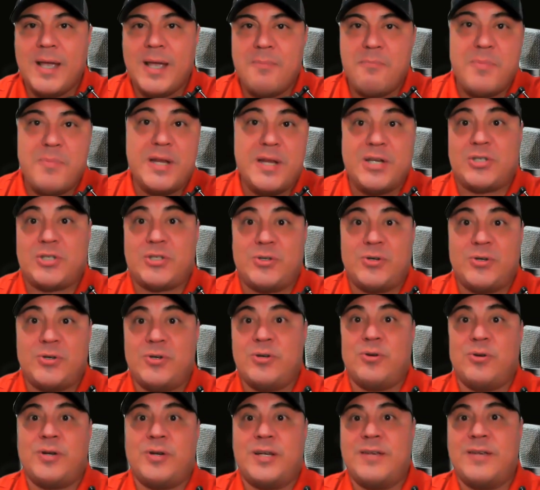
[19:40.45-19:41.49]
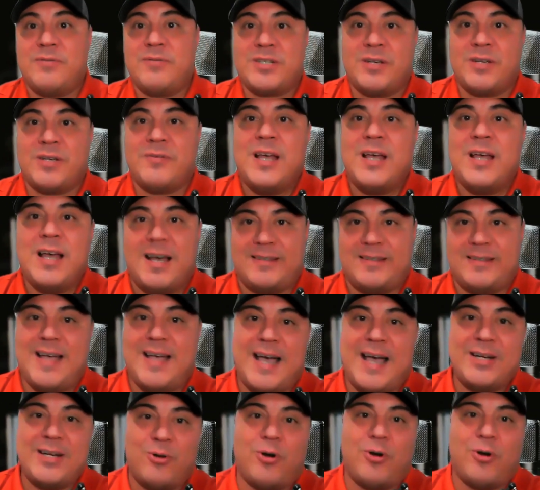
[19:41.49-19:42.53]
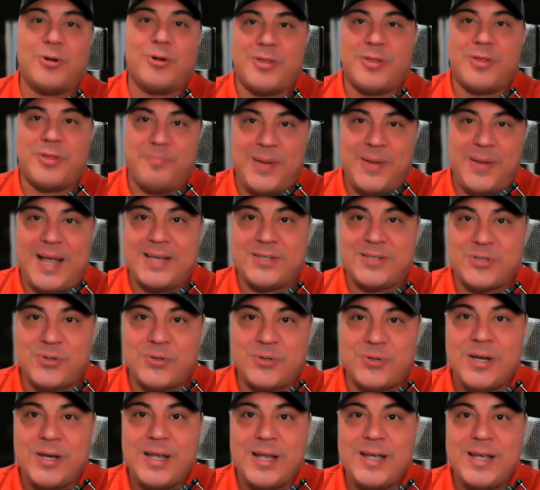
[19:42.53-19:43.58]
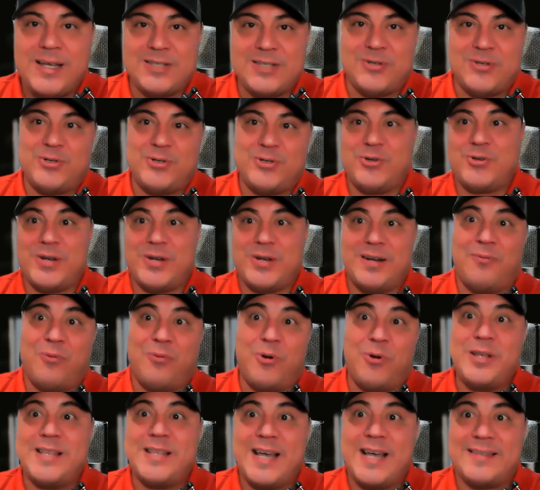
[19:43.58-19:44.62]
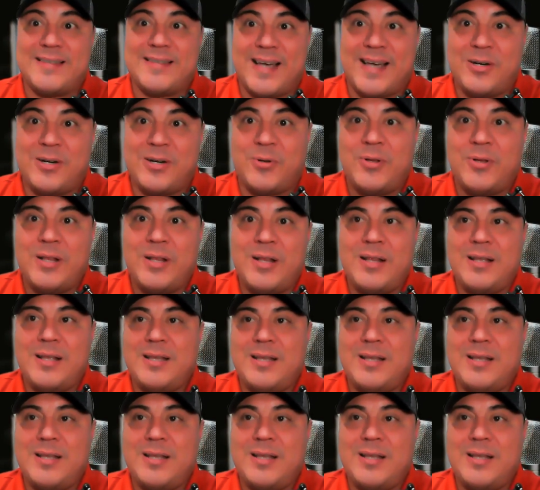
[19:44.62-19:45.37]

minister or give yourself a title other than pastor as long as you're trying to avoid that title.